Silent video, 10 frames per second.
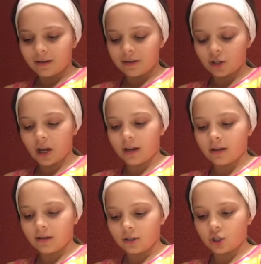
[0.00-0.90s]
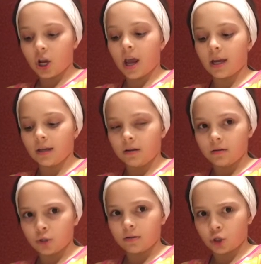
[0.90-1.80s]
Shea, shea,
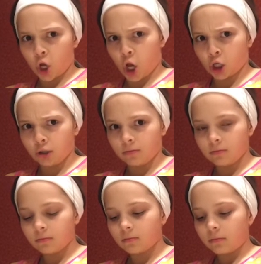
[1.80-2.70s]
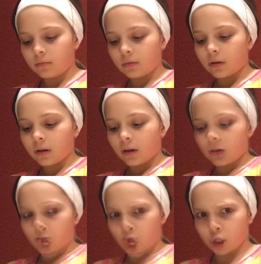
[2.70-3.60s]
shea, shea,
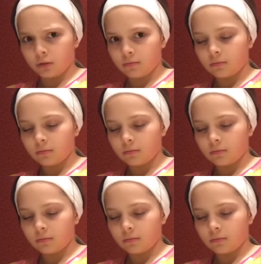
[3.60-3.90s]
shea.